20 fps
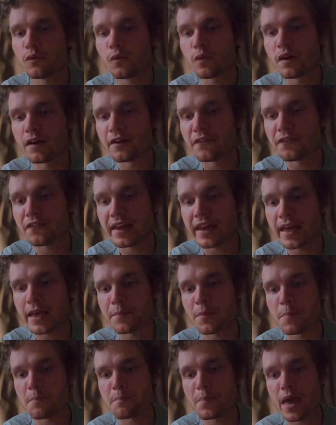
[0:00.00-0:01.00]
with
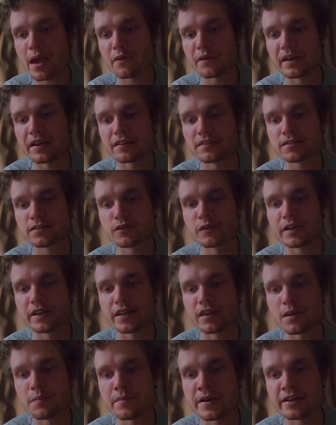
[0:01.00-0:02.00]
Am Bowie
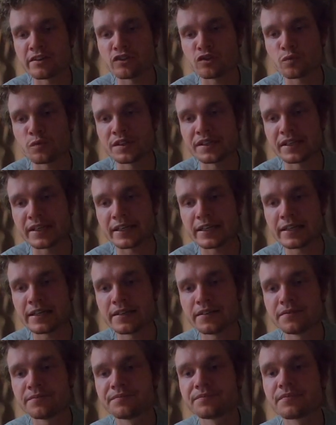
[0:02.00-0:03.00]
scoring the match winner
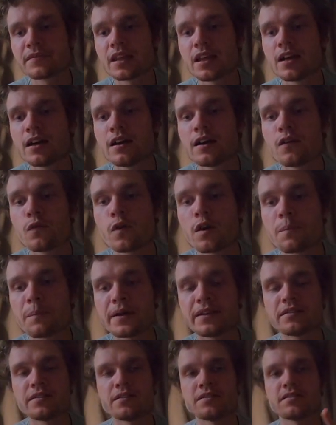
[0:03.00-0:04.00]
here. Real
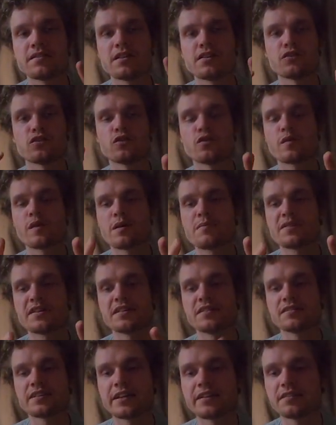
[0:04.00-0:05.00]
Betis 2 1
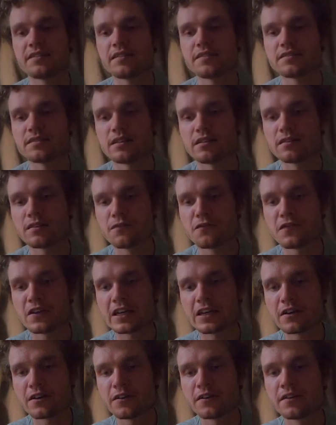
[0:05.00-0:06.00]
winners against Celta
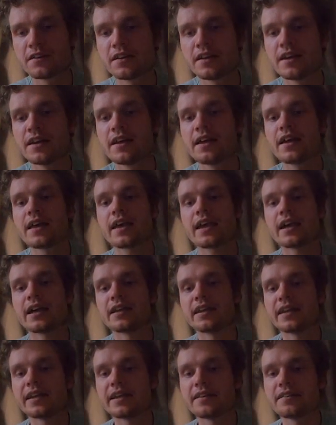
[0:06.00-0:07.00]
Vigo.
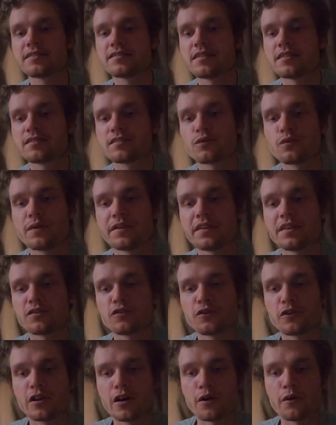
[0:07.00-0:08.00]
Canales scoring the
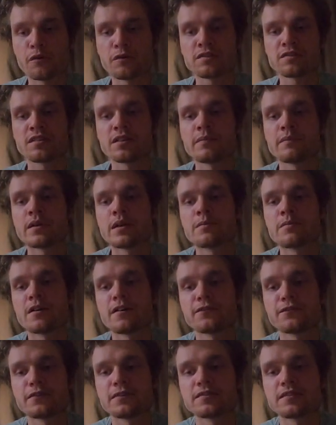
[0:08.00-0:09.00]
two goals.
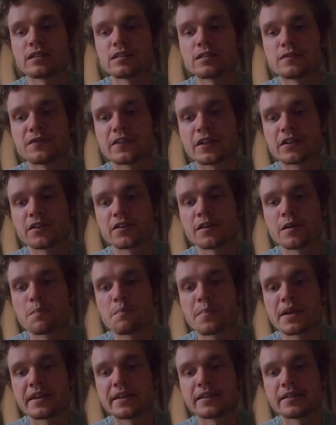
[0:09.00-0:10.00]
Meanwhile, for Celta Vigo,
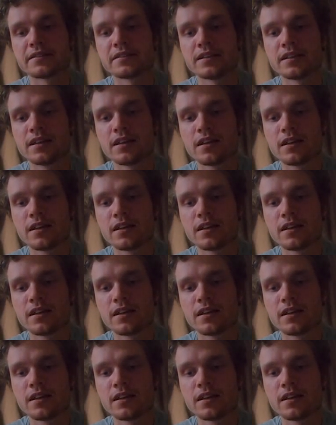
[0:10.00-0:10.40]
Mina